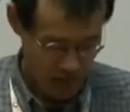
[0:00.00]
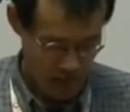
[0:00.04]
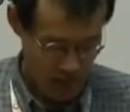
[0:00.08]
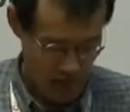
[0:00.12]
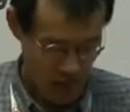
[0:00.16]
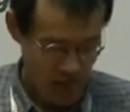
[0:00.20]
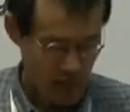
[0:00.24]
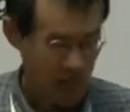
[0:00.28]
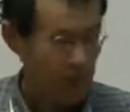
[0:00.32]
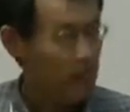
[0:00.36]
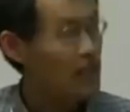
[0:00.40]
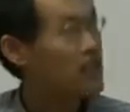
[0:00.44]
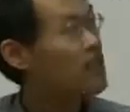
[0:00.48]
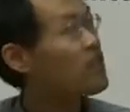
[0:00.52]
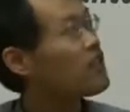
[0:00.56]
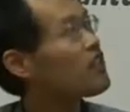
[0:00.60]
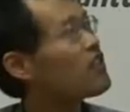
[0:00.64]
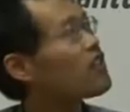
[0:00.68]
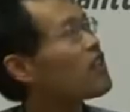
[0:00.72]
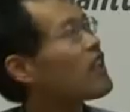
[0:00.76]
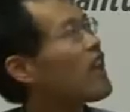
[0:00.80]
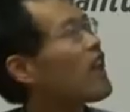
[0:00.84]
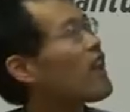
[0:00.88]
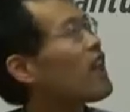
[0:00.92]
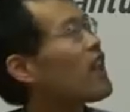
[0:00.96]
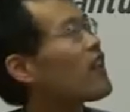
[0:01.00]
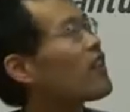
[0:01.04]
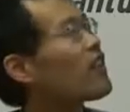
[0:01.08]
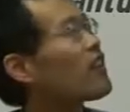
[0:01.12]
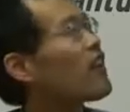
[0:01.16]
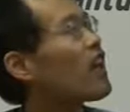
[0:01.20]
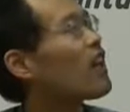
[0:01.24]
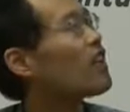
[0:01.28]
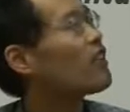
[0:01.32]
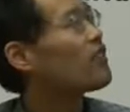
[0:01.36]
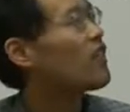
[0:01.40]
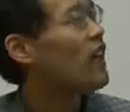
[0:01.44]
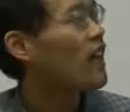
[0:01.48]
And this K and
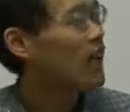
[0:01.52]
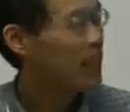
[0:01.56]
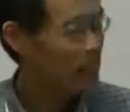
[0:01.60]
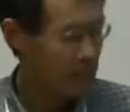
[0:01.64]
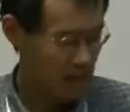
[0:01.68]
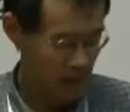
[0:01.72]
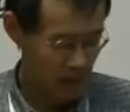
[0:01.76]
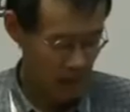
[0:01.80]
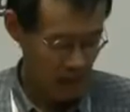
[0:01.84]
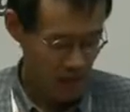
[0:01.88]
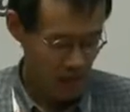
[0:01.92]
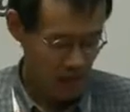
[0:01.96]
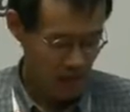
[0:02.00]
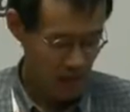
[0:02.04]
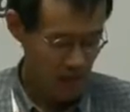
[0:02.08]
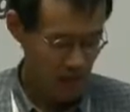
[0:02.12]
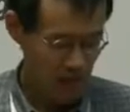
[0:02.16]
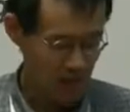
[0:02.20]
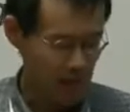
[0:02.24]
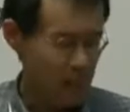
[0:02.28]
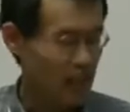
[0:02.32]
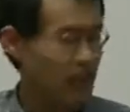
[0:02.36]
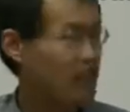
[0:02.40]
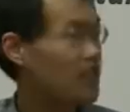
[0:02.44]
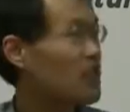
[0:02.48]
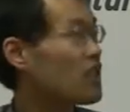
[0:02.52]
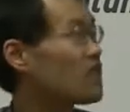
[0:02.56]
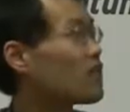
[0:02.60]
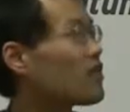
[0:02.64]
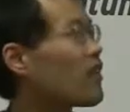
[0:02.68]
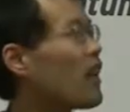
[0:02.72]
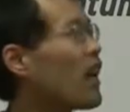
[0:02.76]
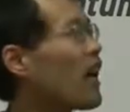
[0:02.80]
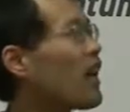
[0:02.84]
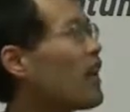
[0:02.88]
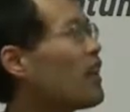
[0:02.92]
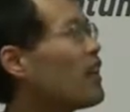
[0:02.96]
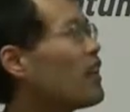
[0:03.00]
alpha will
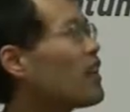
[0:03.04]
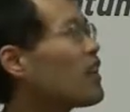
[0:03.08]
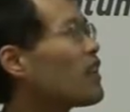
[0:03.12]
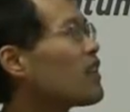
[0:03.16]
satisfy